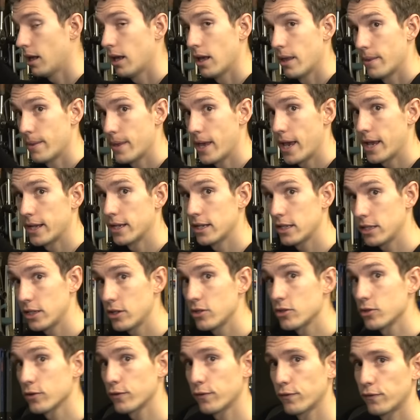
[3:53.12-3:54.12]
and then
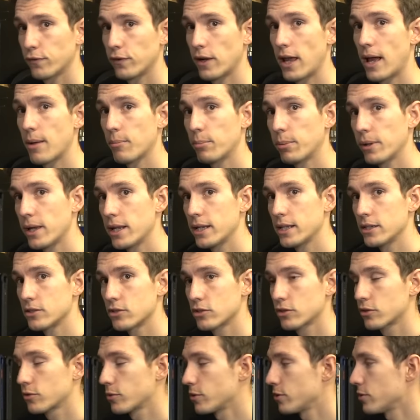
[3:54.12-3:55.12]
use your flat bladed
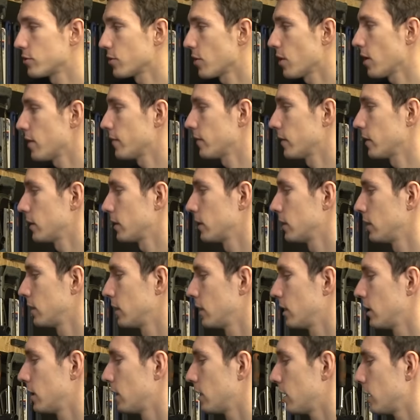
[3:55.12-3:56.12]
screwdriver
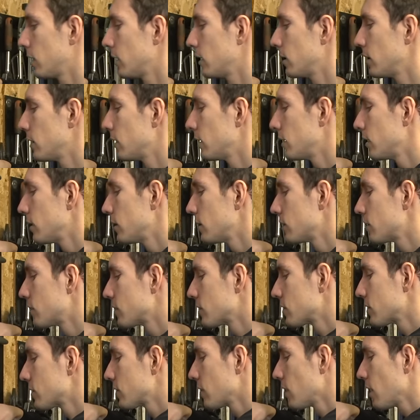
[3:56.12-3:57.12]
to
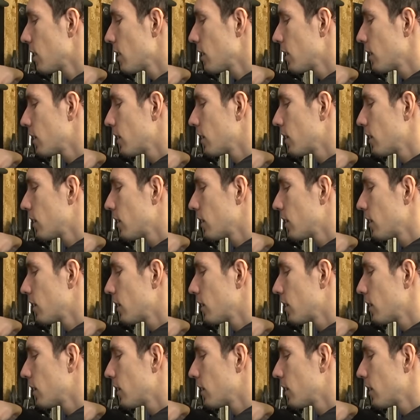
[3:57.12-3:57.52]
start